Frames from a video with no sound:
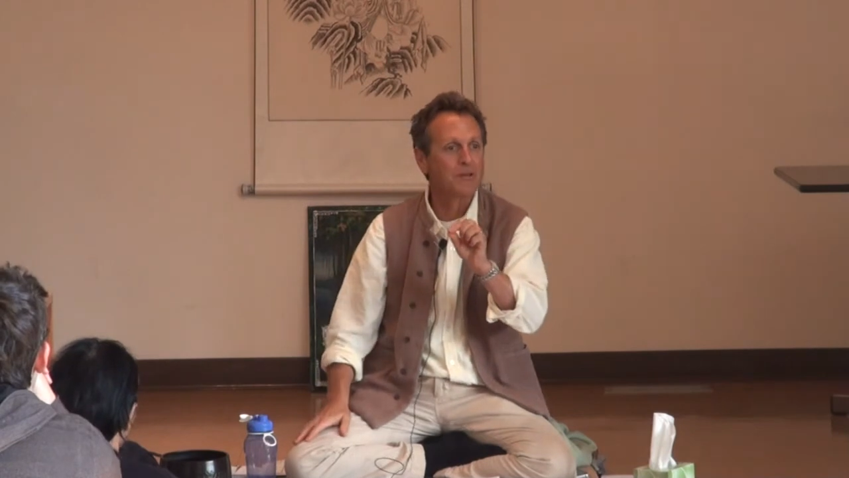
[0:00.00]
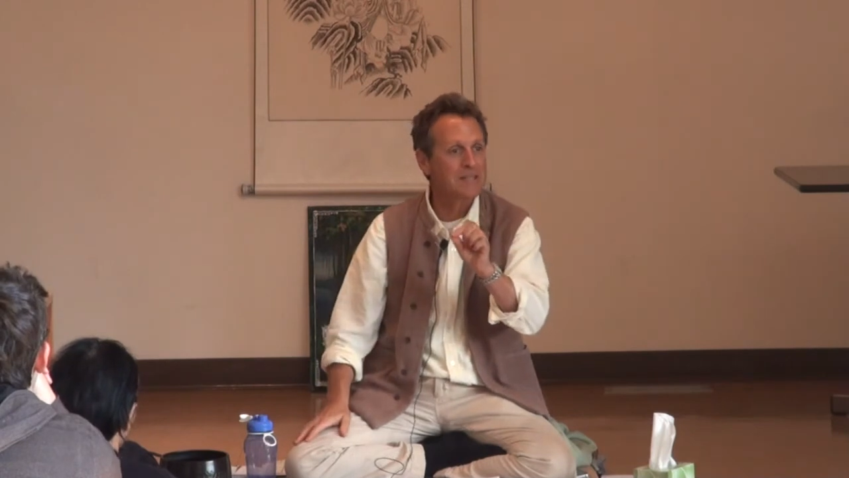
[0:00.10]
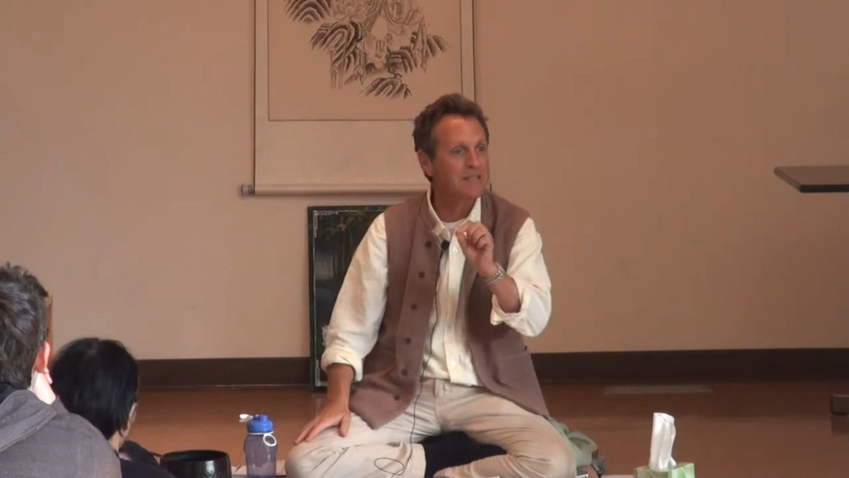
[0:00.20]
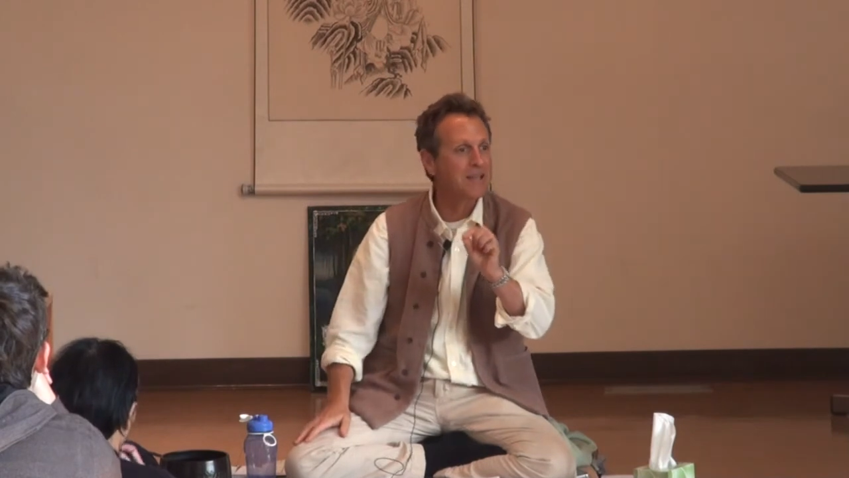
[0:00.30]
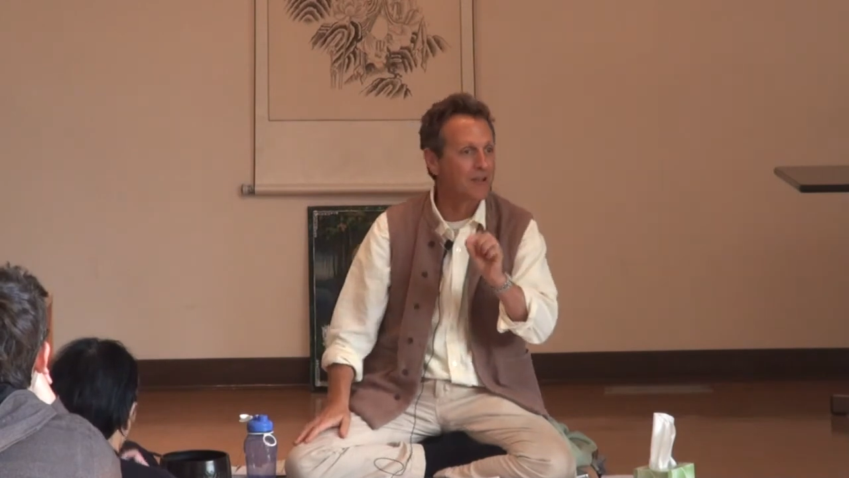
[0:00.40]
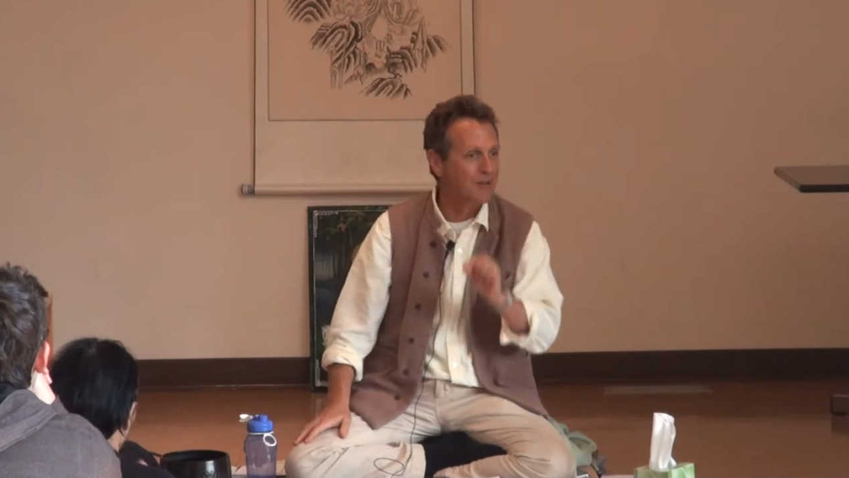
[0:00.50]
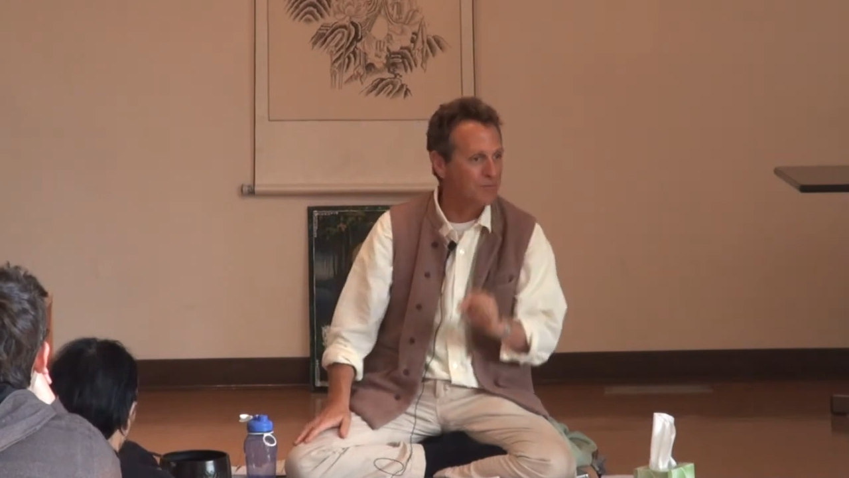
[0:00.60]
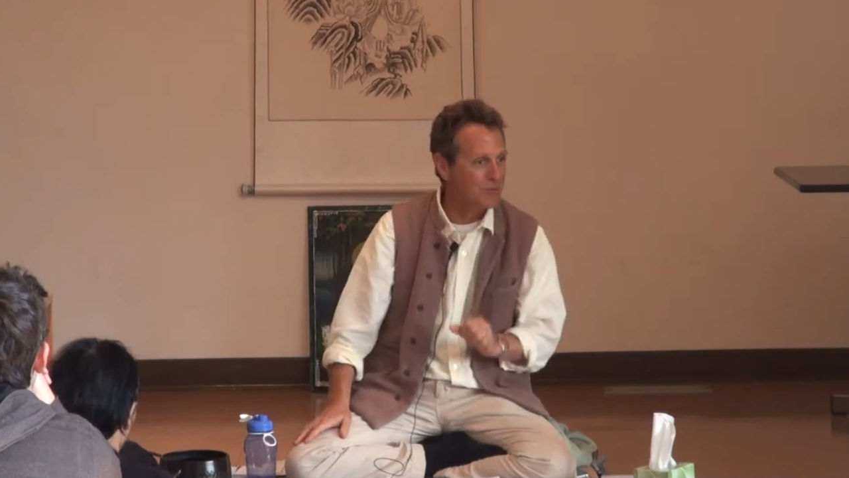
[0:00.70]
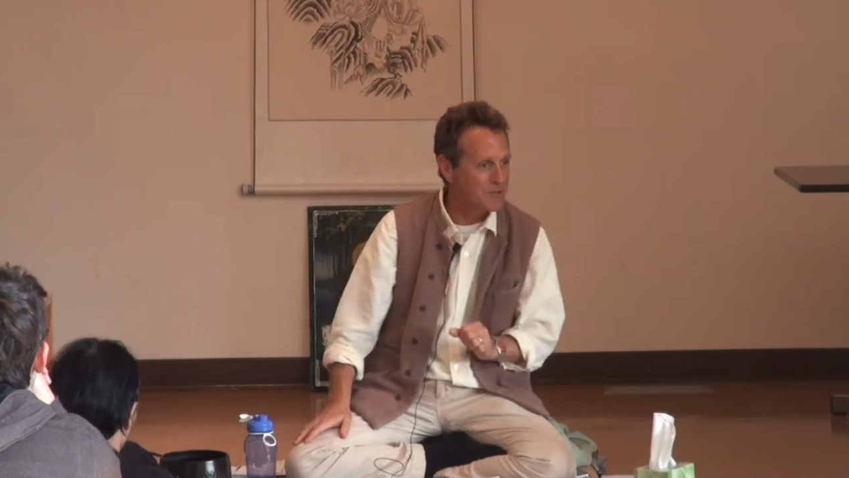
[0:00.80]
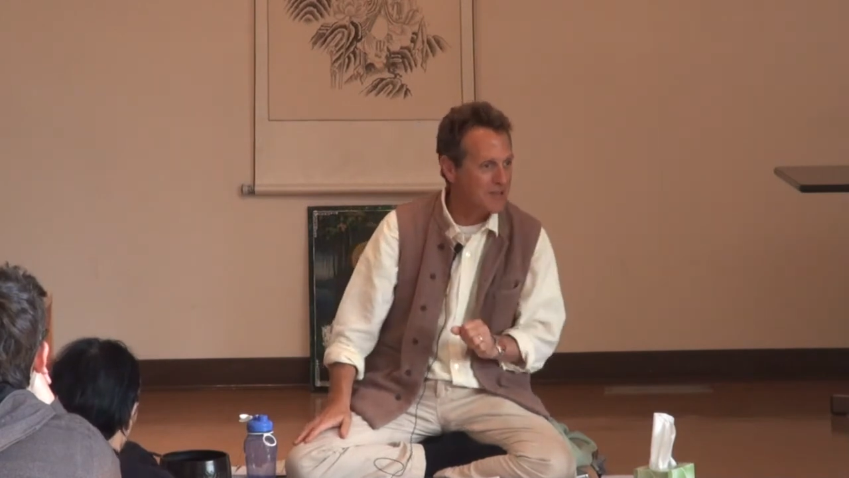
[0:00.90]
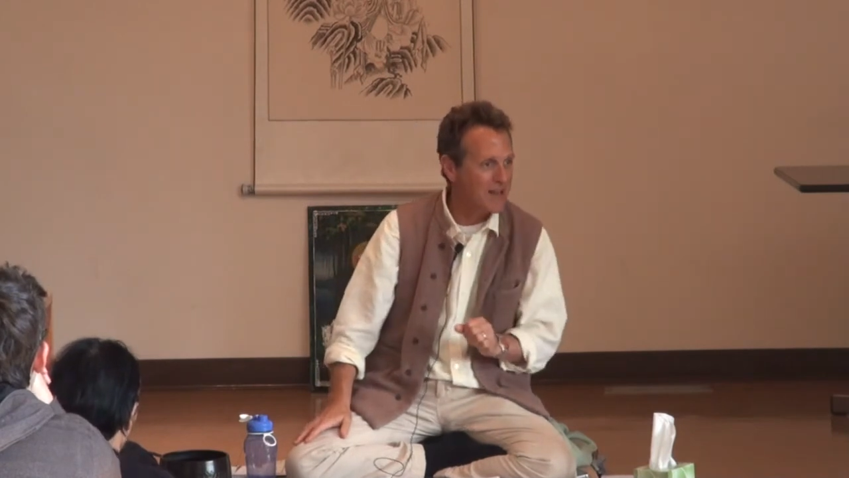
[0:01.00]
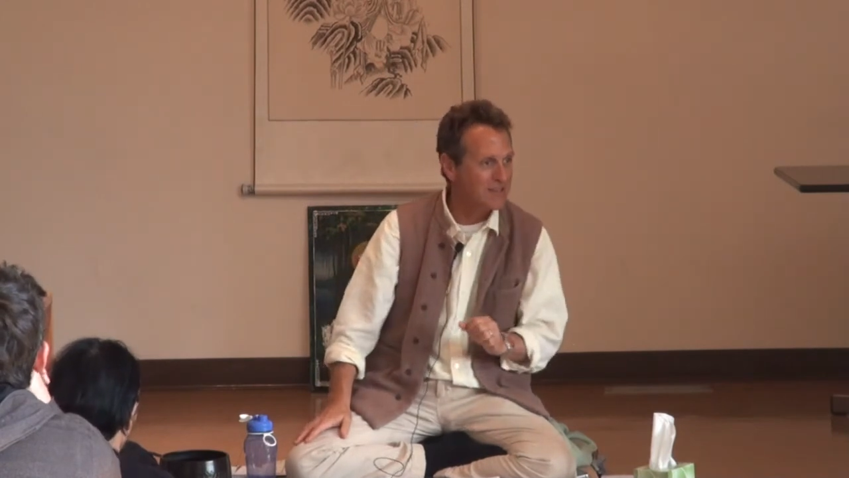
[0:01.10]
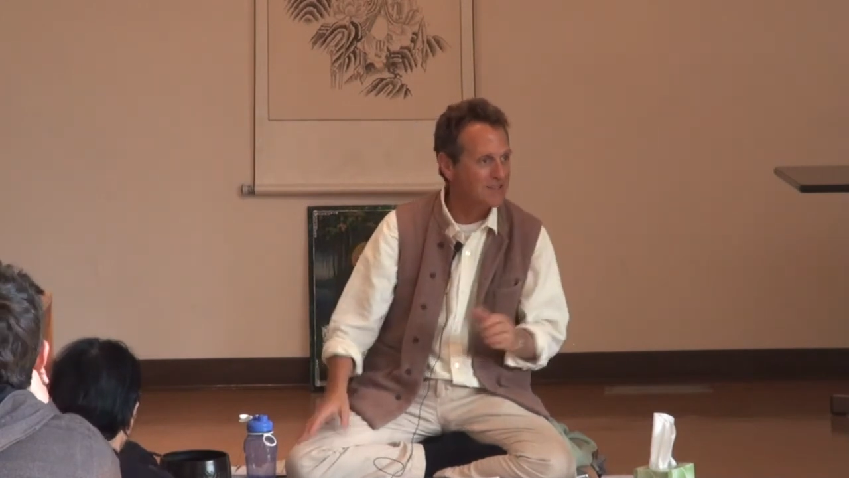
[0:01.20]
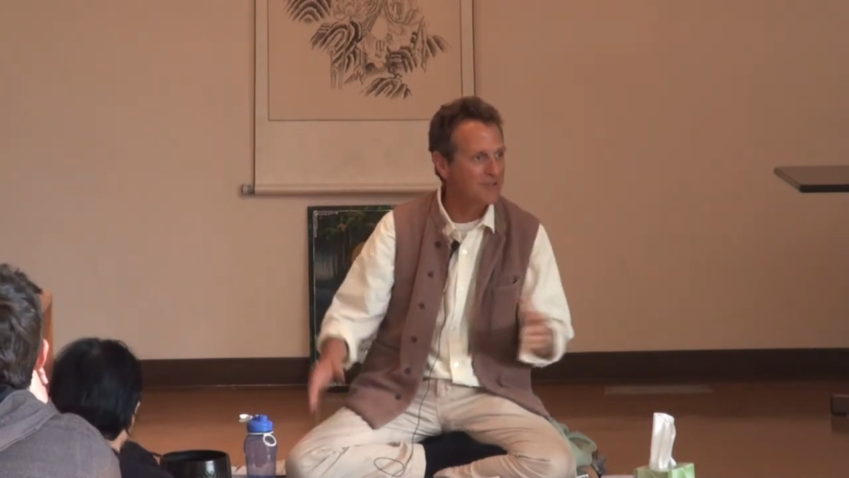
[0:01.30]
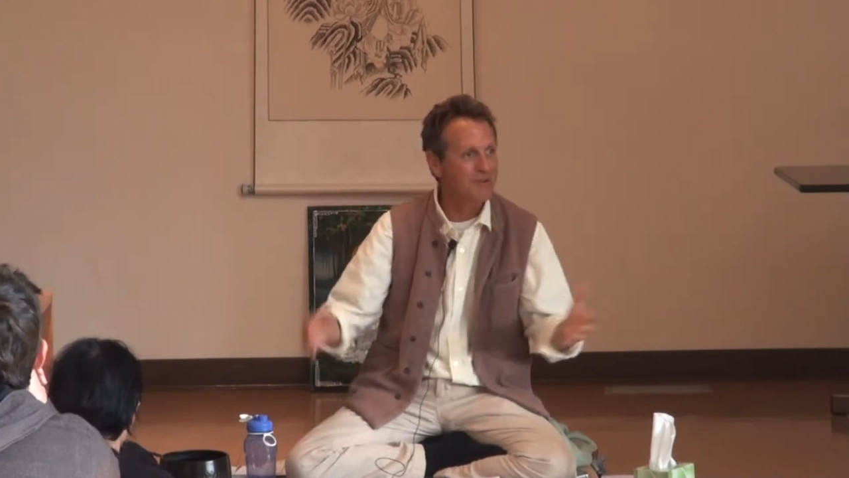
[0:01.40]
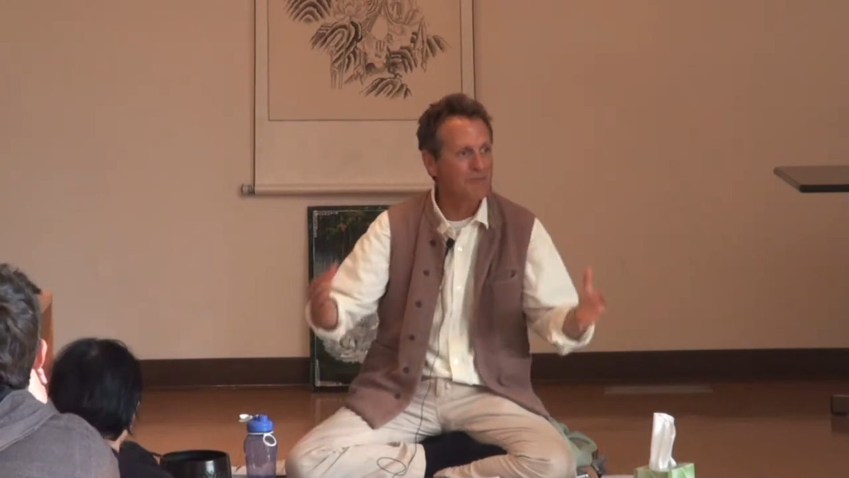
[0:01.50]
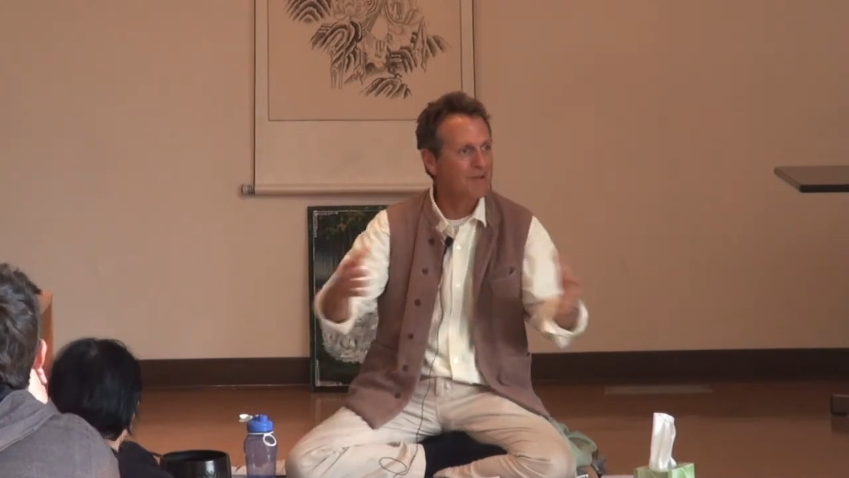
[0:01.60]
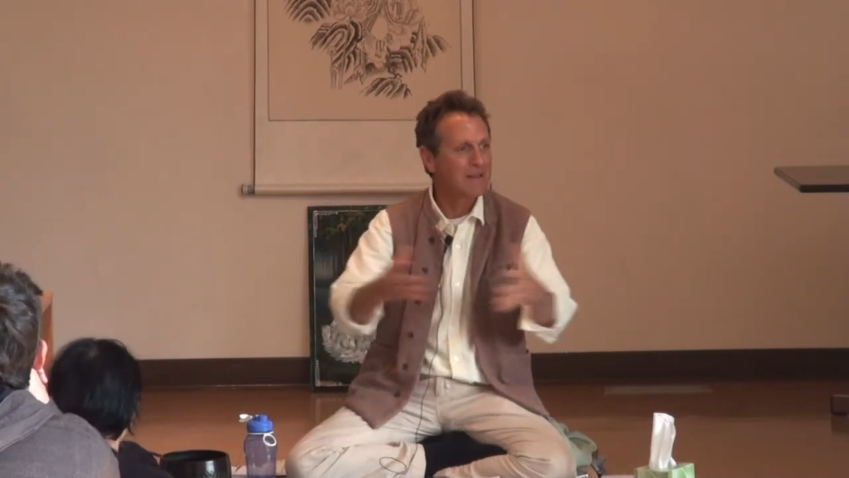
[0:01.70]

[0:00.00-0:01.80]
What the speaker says: detailed and precise. So